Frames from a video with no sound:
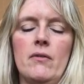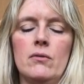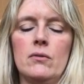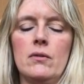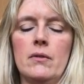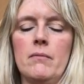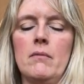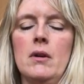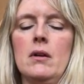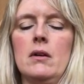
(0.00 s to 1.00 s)
4th of
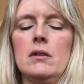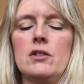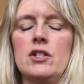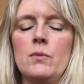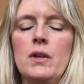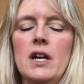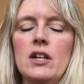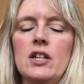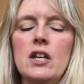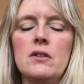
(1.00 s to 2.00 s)
March. We are
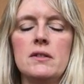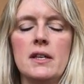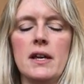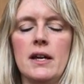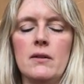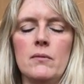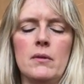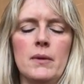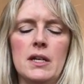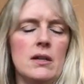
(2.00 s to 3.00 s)
using, what
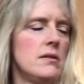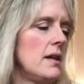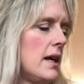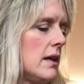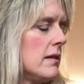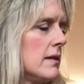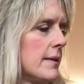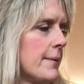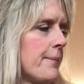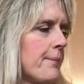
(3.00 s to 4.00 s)
are we using?
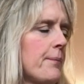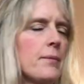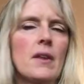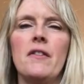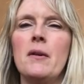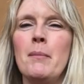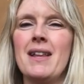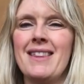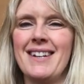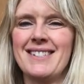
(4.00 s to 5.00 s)
The
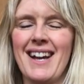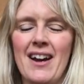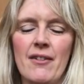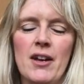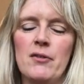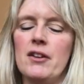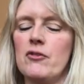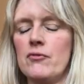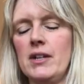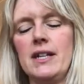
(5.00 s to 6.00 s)
Mythic Tarot, the
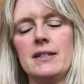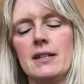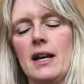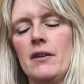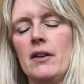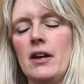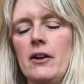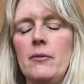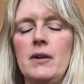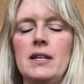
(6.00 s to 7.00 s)
Greek
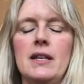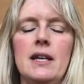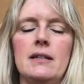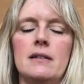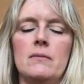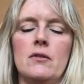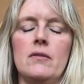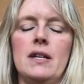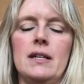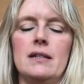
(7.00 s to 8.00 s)
Tarot. We need some
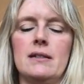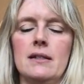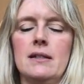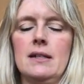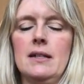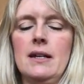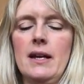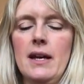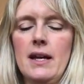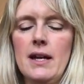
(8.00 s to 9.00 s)
Greeks
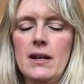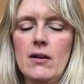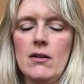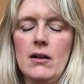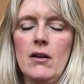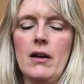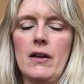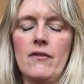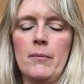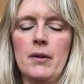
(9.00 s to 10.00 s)
in our
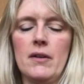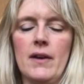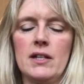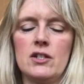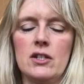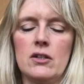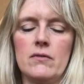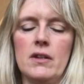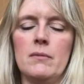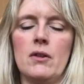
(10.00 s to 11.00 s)
life. A bit of ancient
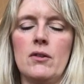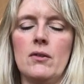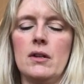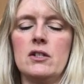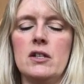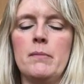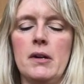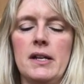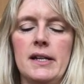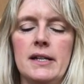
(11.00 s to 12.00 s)
Greek mythology,
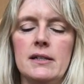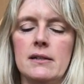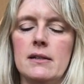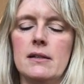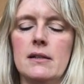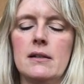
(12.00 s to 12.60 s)
please.